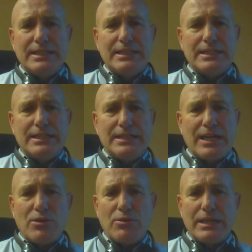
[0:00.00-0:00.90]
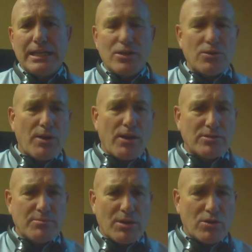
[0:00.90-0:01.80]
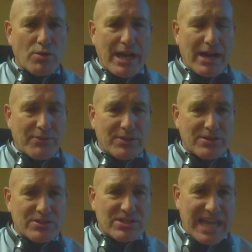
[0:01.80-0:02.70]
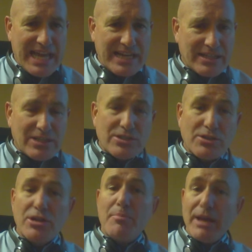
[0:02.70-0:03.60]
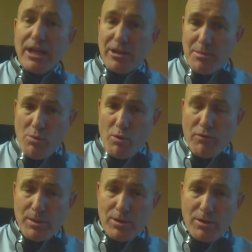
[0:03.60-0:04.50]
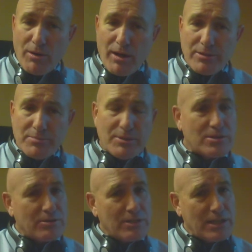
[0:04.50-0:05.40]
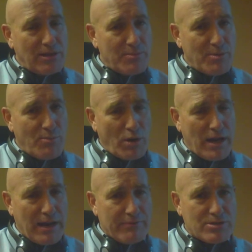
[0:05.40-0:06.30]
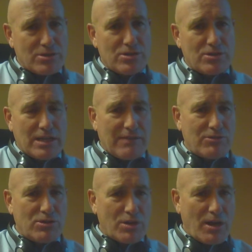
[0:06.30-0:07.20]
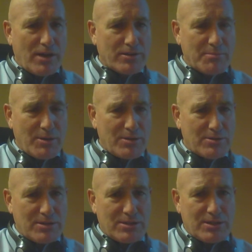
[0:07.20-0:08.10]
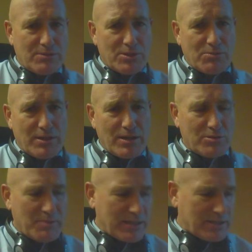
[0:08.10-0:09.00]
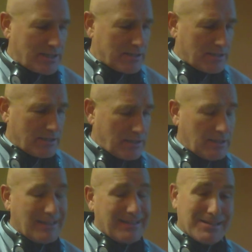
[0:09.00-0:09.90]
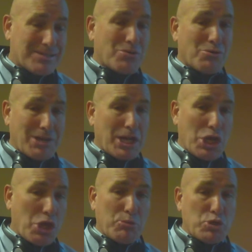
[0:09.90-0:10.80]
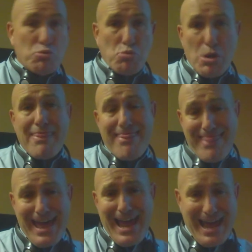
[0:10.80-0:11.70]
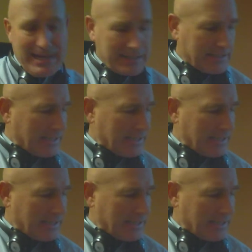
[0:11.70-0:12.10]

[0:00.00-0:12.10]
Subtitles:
Not only here in Austin, but throughout the state. So you're going to pay a little bit more for Blue Cross, but you're going to get a little bit more coverage, so you just kind of do a cost comparison to see which one of those makes sense. And yes, of course, I can help you with that.